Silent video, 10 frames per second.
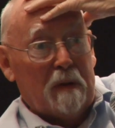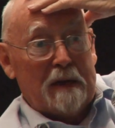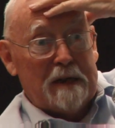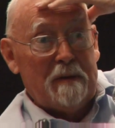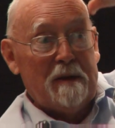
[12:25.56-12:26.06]

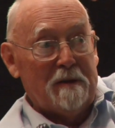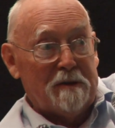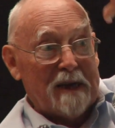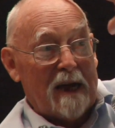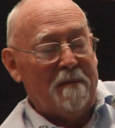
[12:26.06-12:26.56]
Policeman,
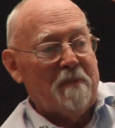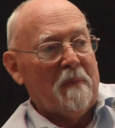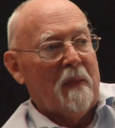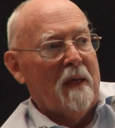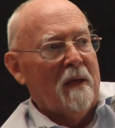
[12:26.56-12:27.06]
safe.
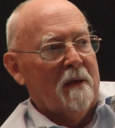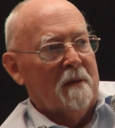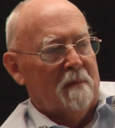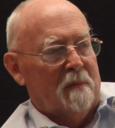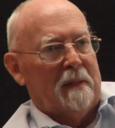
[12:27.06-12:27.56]

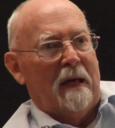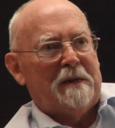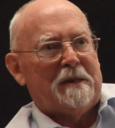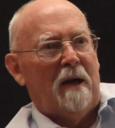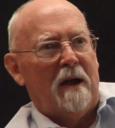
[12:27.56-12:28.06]

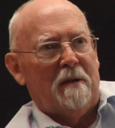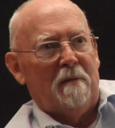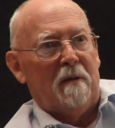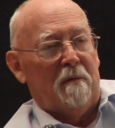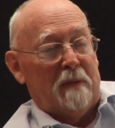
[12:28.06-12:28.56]
Last line,
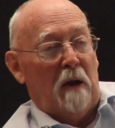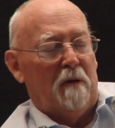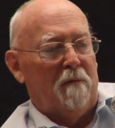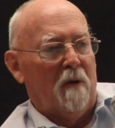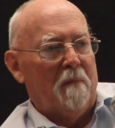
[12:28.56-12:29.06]

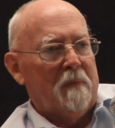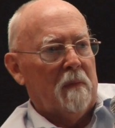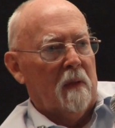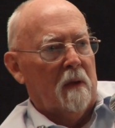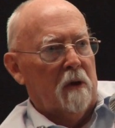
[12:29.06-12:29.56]
narrative hook,
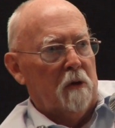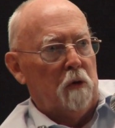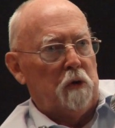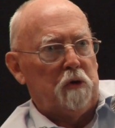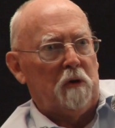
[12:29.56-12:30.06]

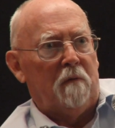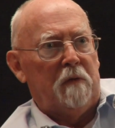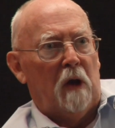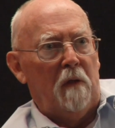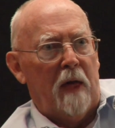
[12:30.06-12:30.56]
you shouldn't
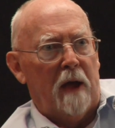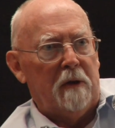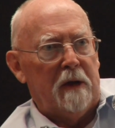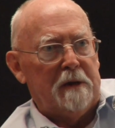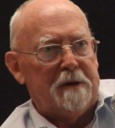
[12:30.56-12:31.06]
have done that,
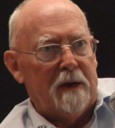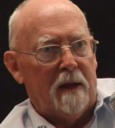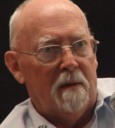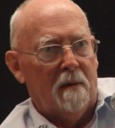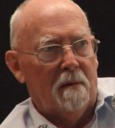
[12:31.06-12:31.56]
he said.